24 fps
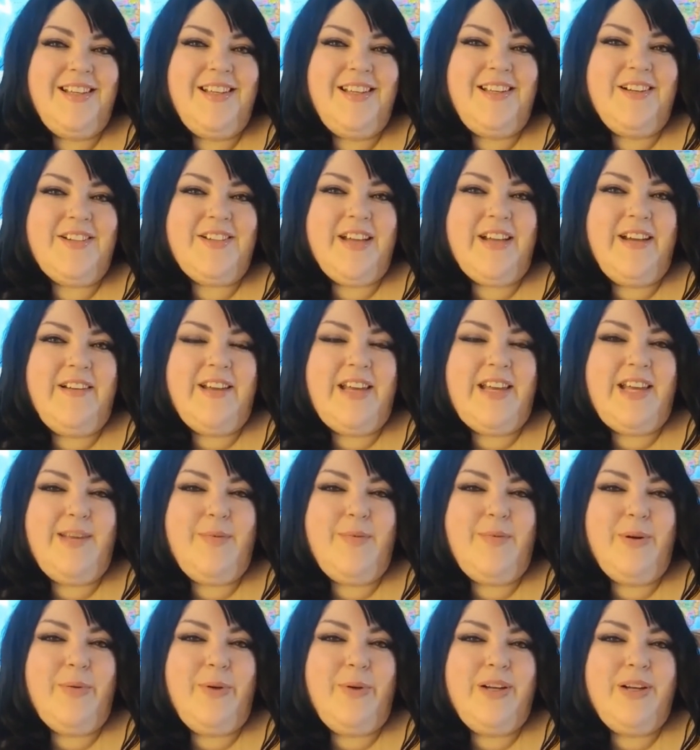They're scary
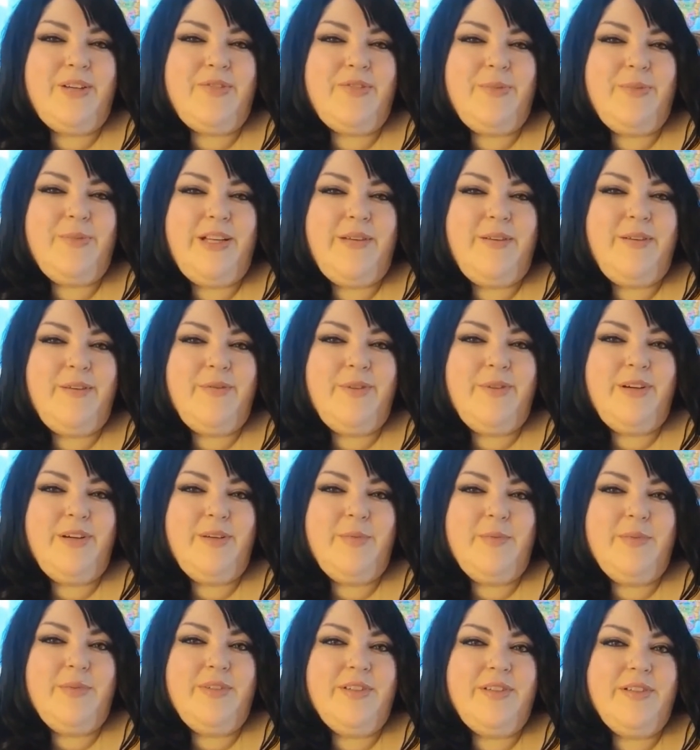keyboard warriors from Kiwi
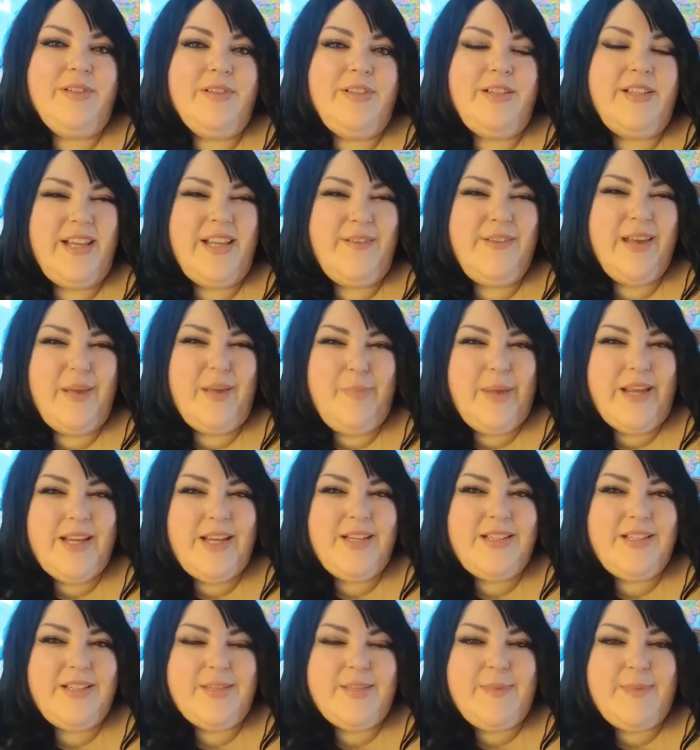Farms. Do they even get
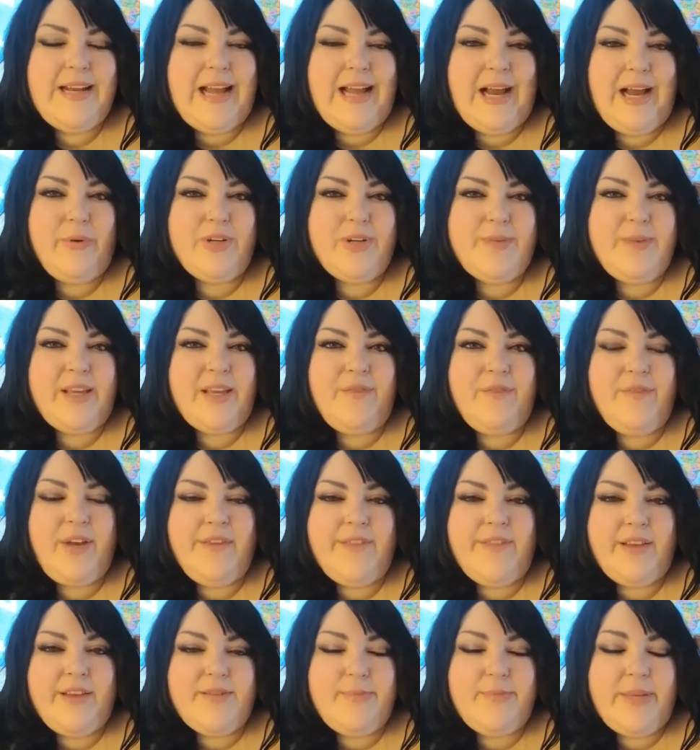paid to spend hours making
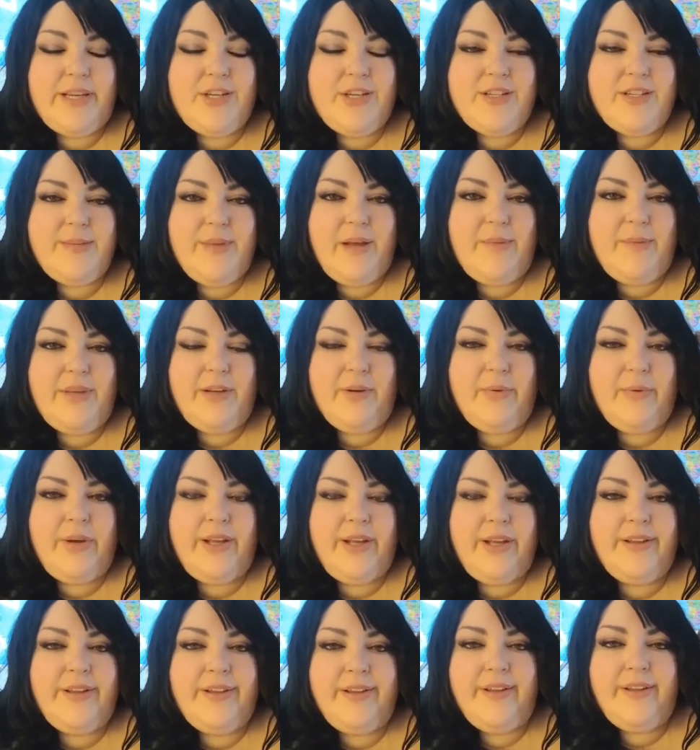5,000 pages about me or
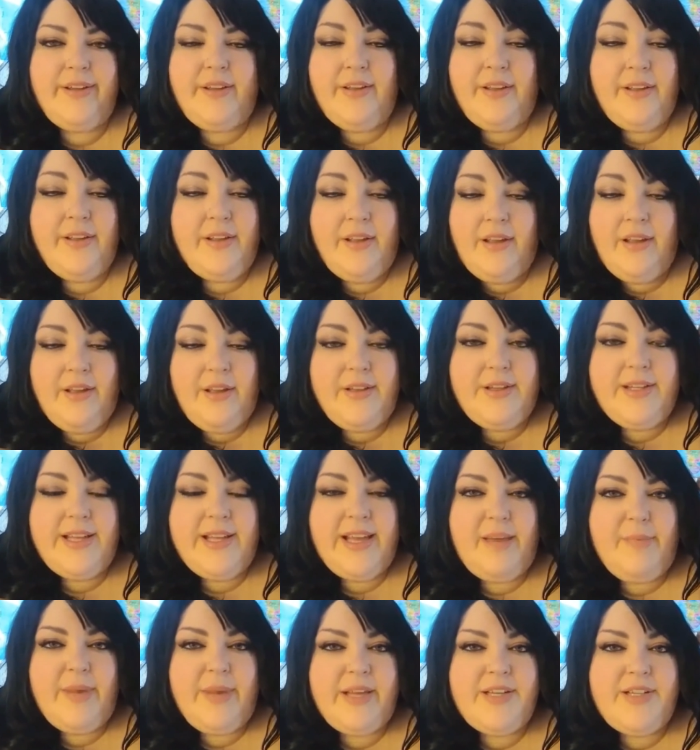what? Do they
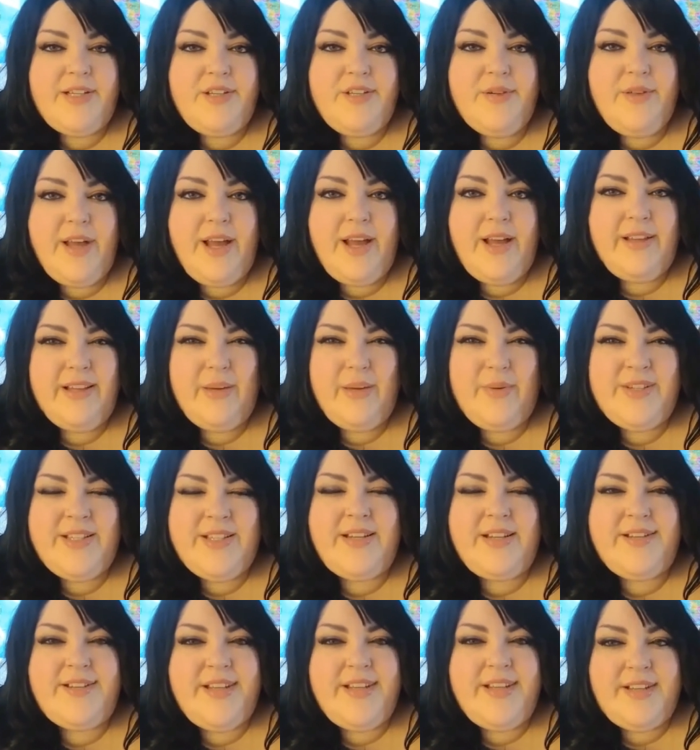get paid to do that? Like, what's
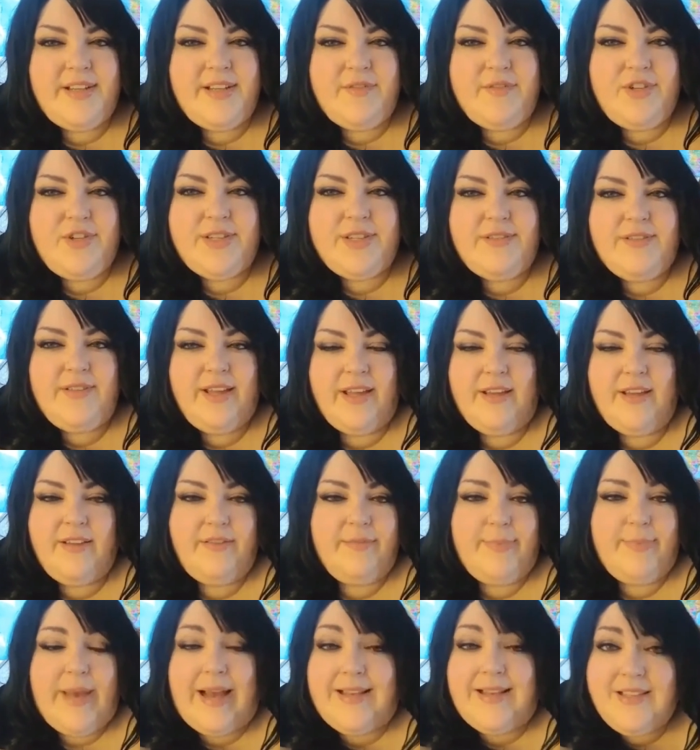the incentive? Just,
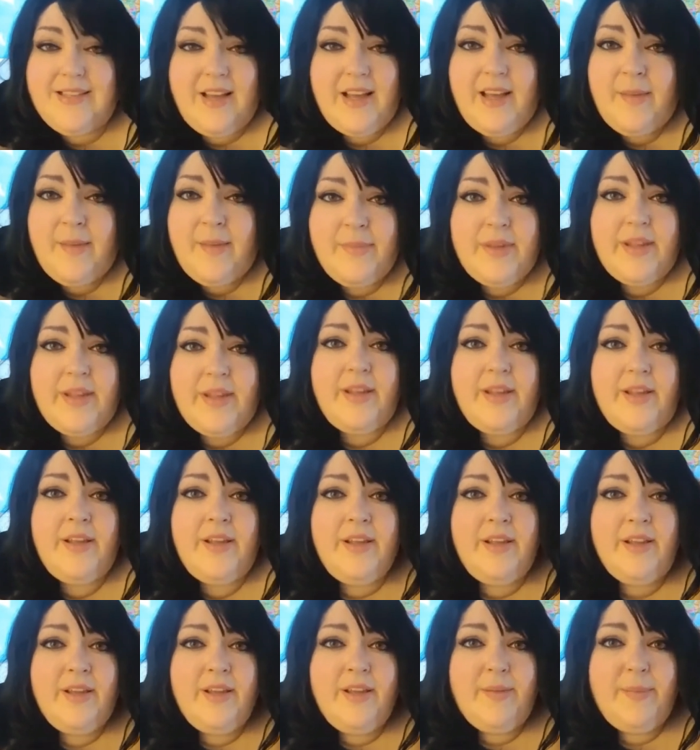like, pastime? But
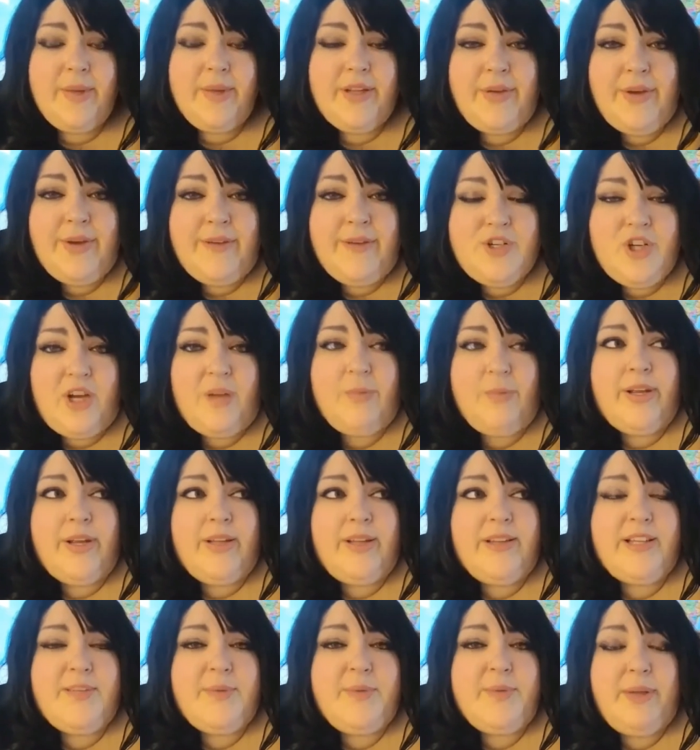you have a job,
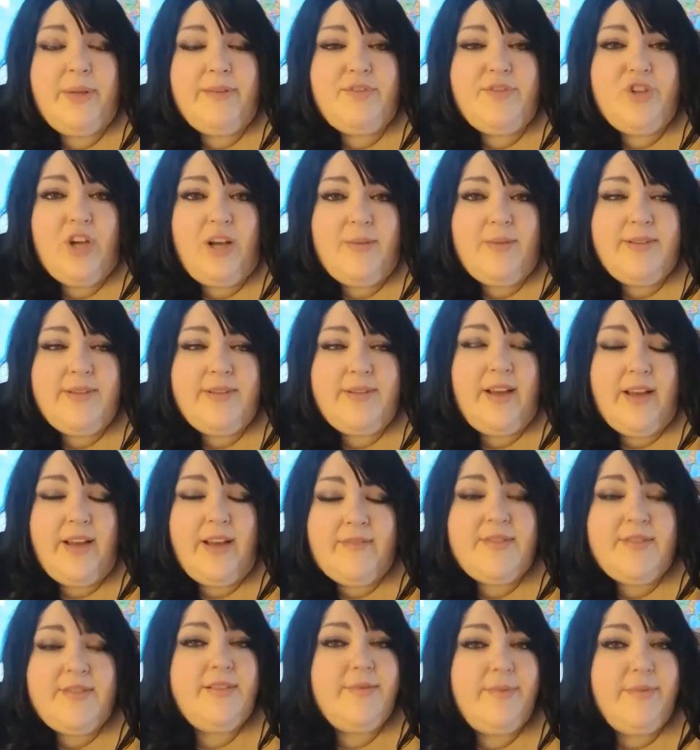right? Like, people have jobs and
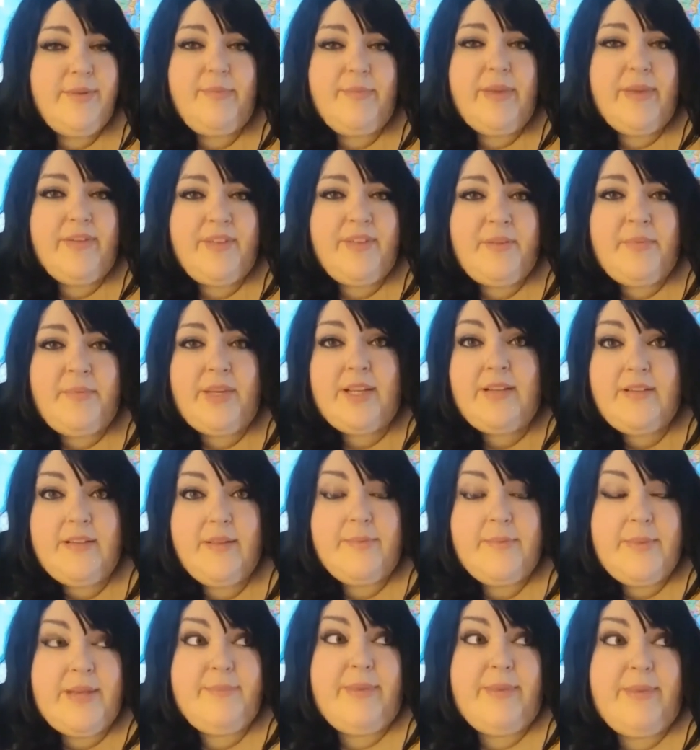lives and better than me.
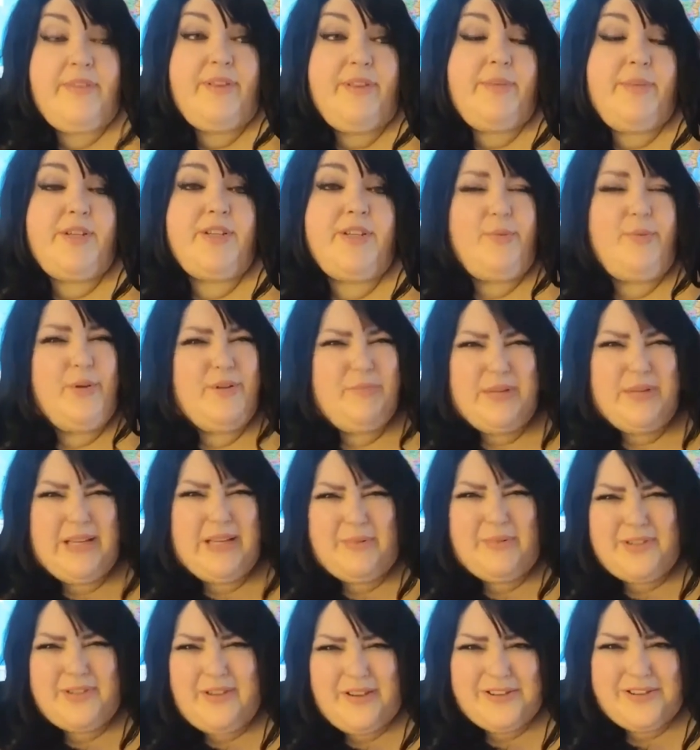They mean better than me to the point of being
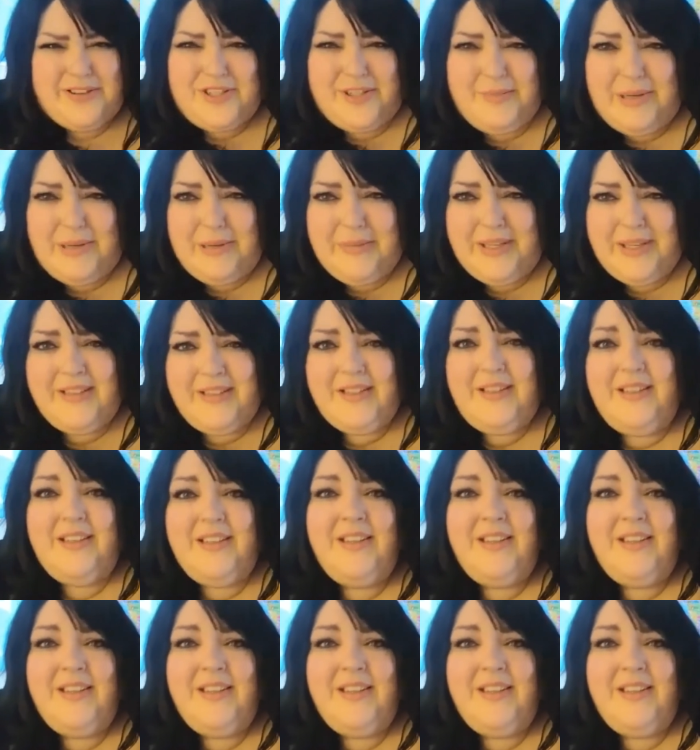able to talk shit about me.